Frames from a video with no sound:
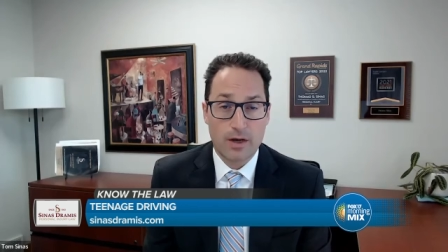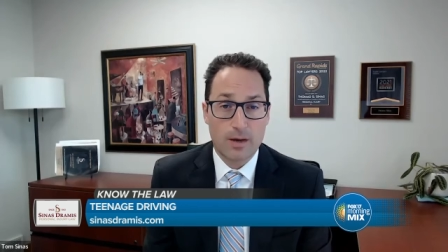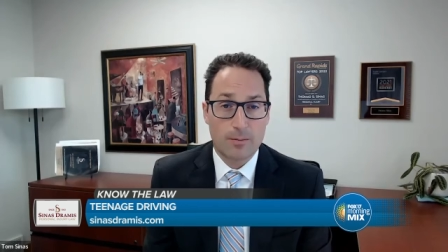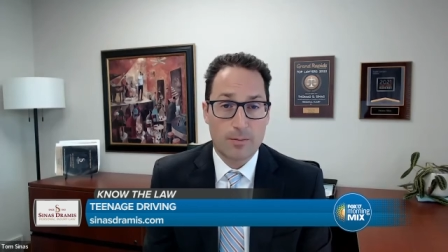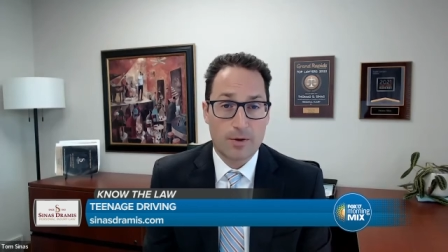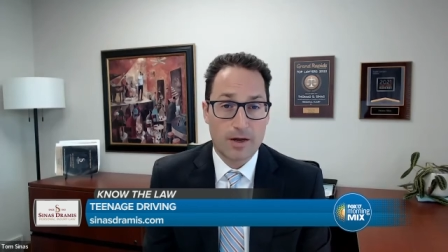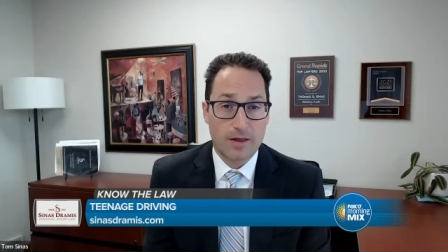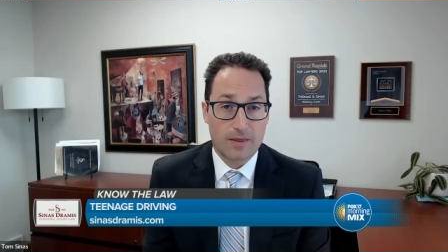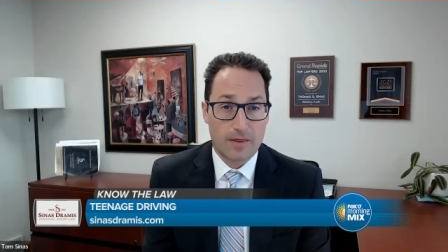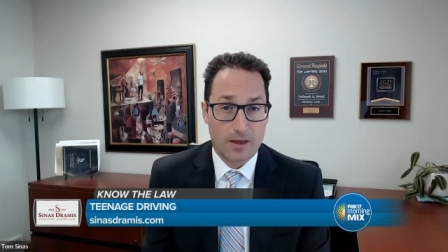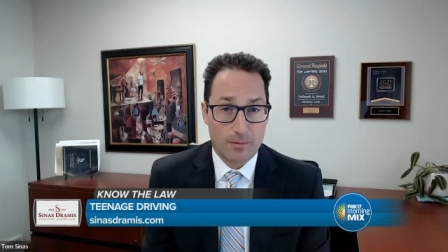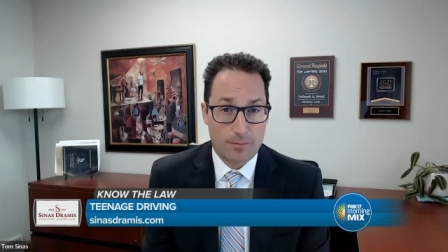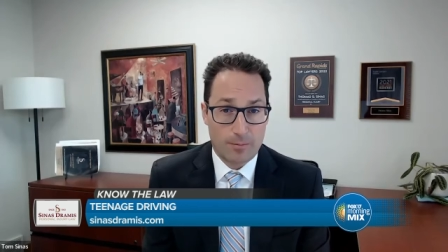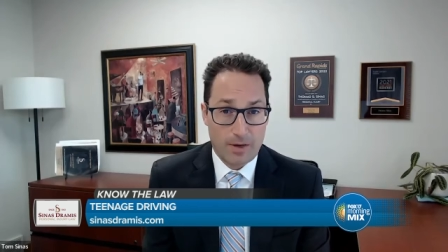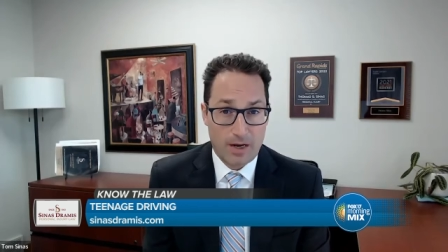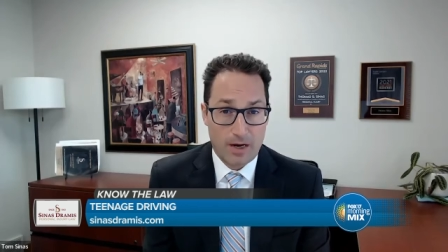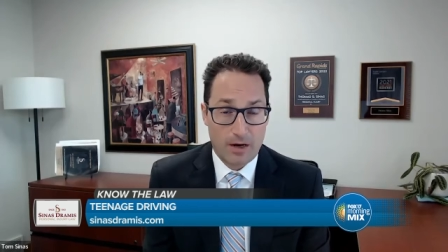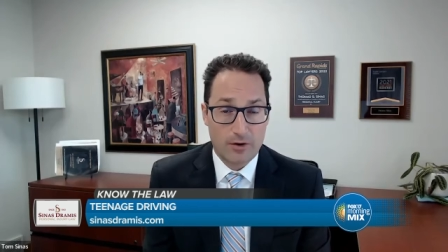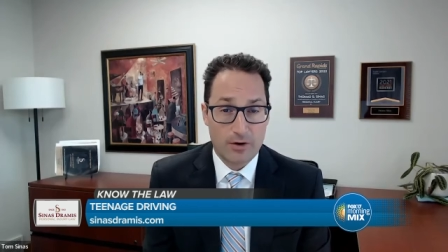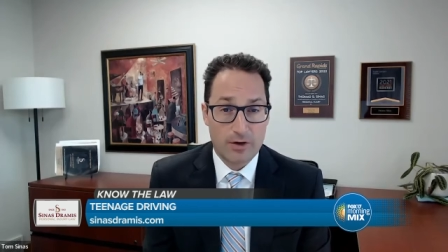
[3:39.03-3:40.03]
but I think
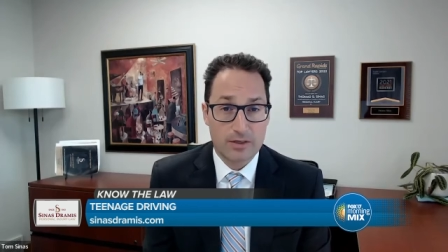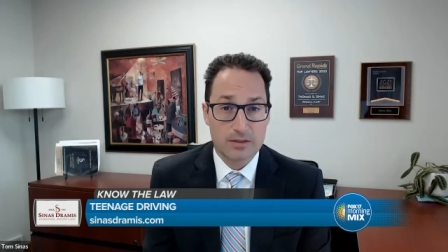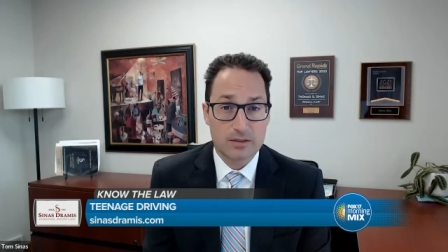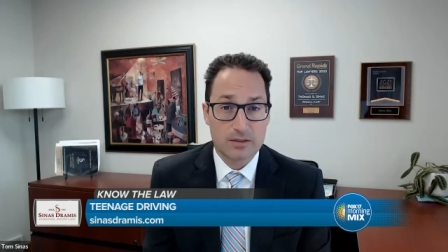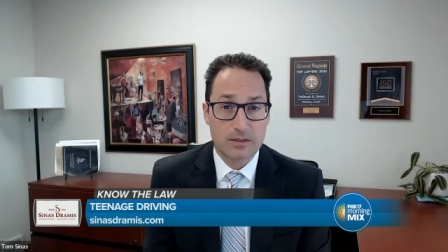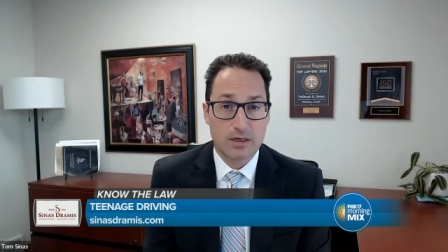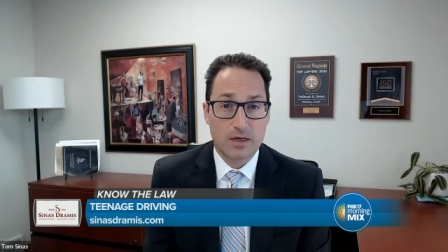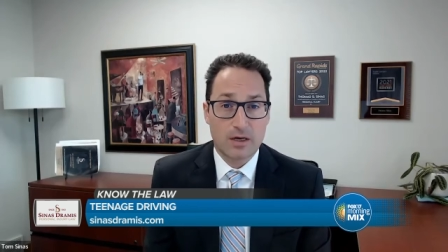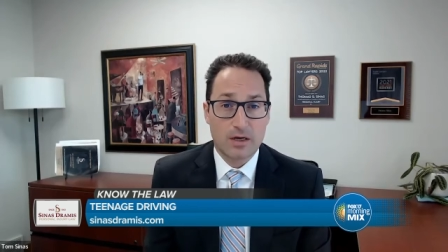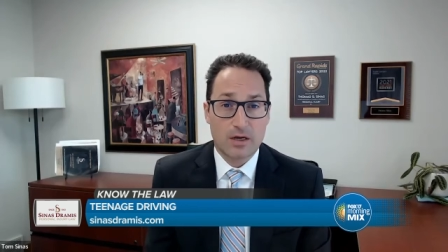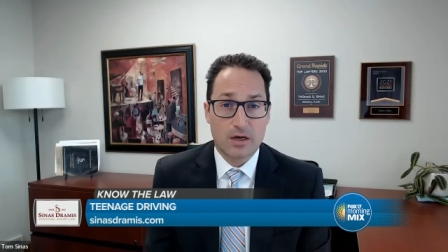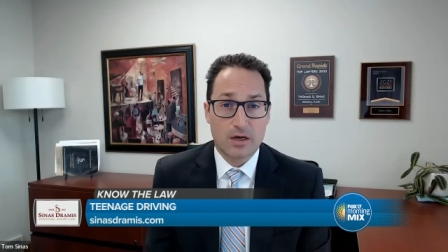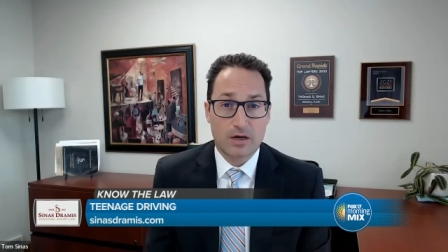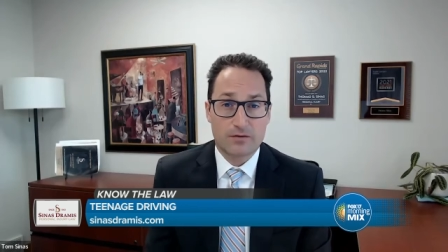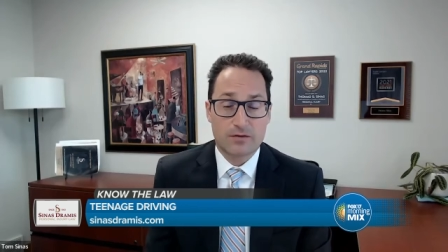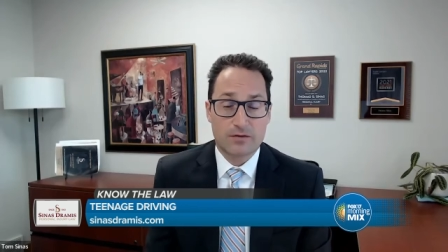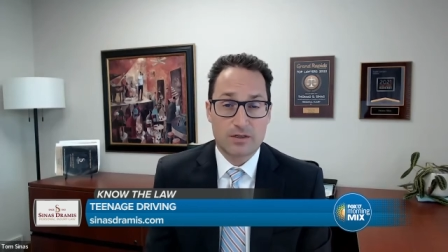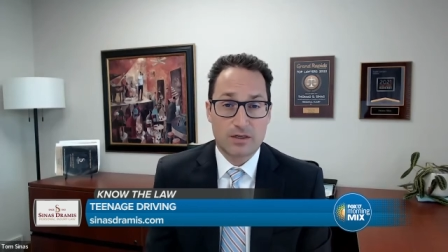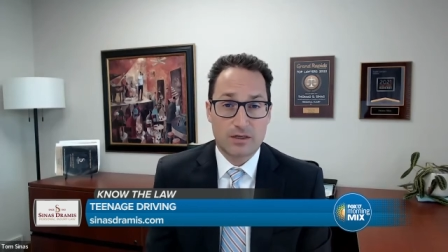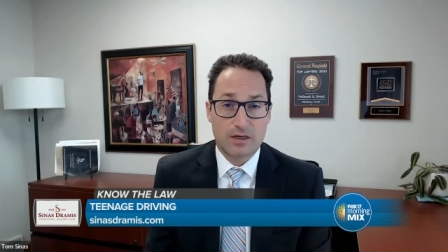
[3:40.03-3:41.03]
parents
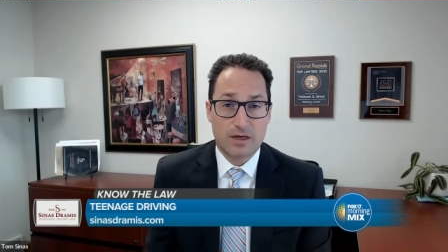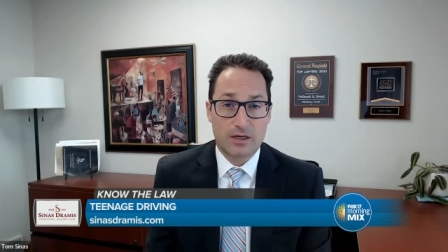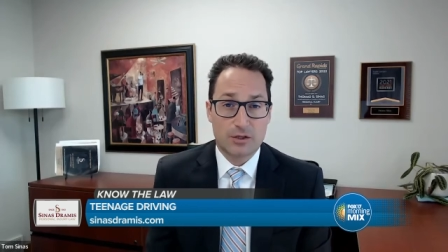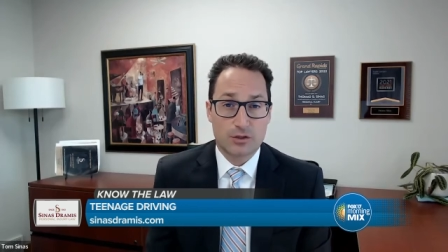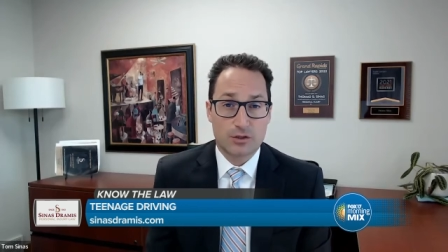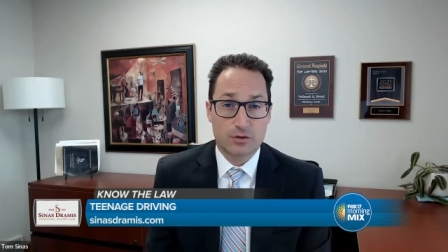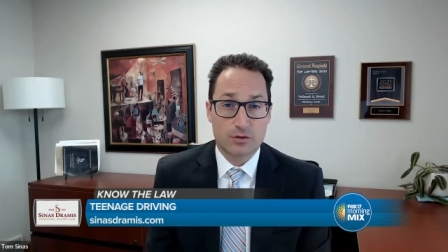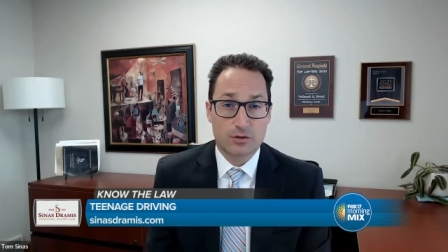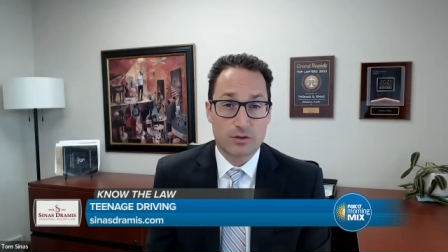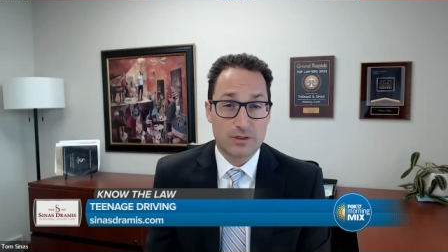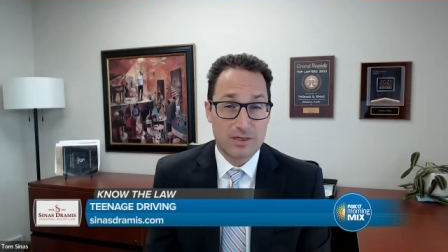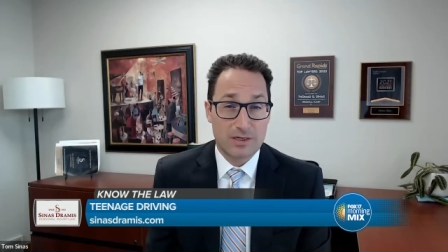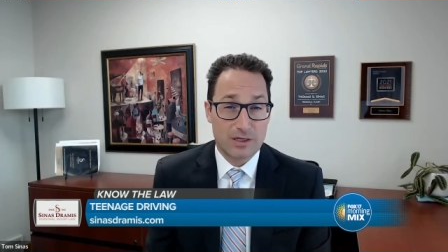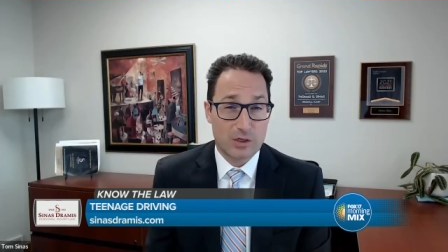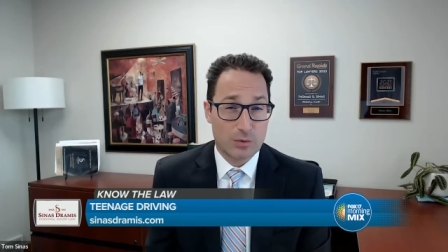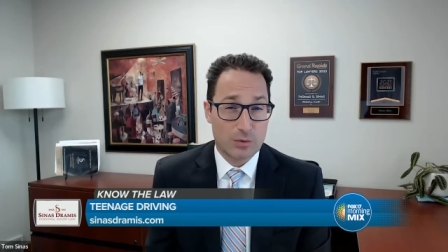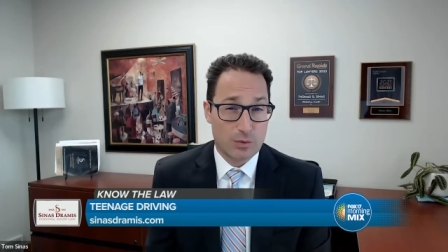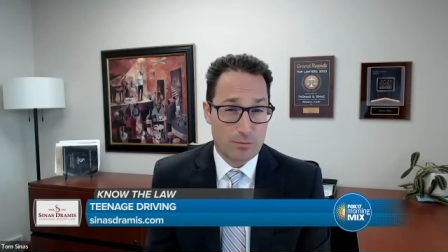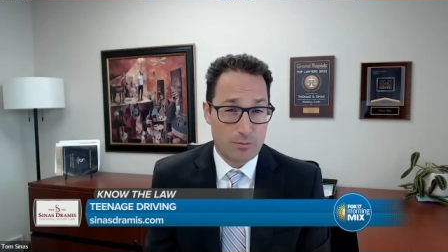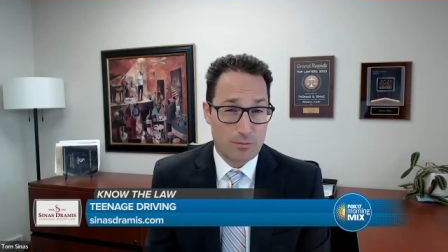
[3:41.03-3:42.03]
of teenagers need
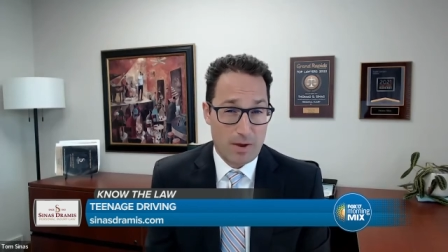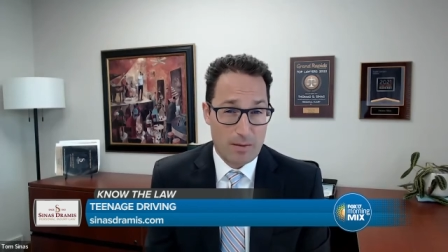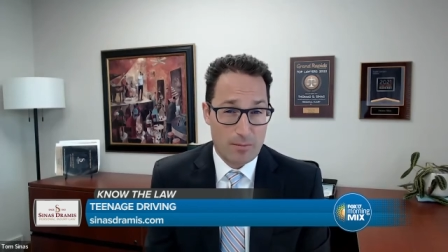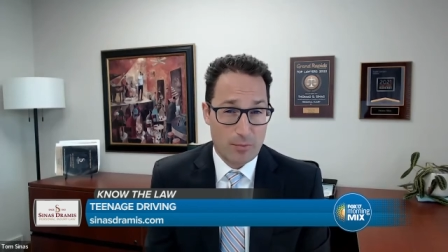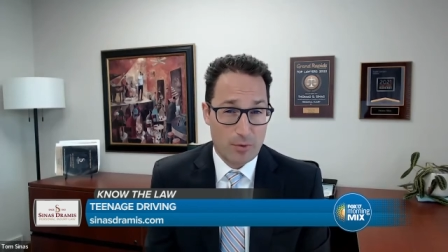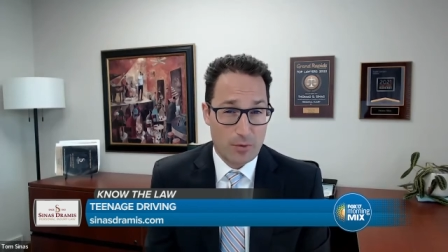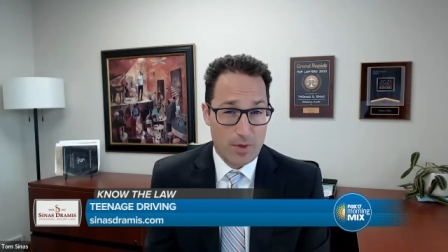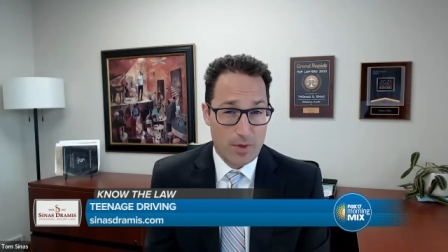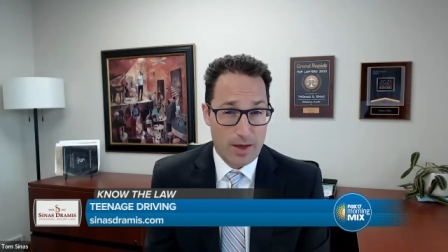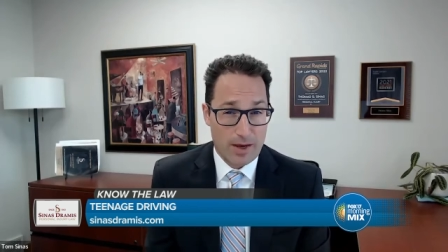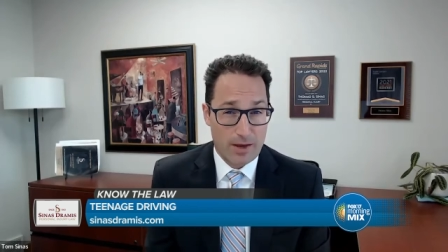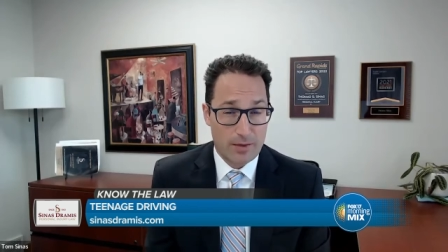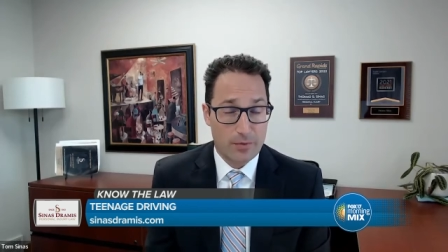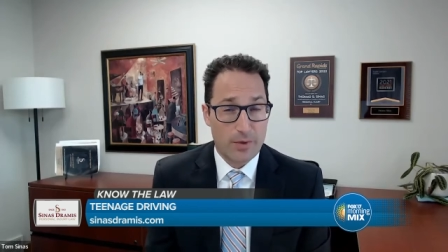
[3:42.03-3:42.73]
to remember that.